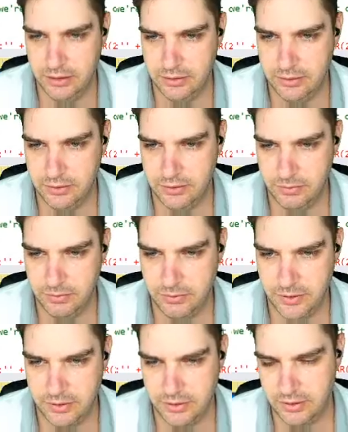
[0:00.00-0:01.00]
So we've
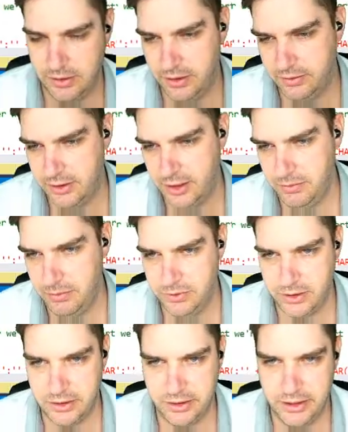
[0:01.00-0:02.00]
got our table
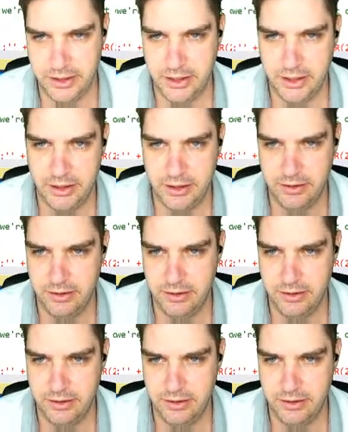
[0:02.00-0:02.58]
declared.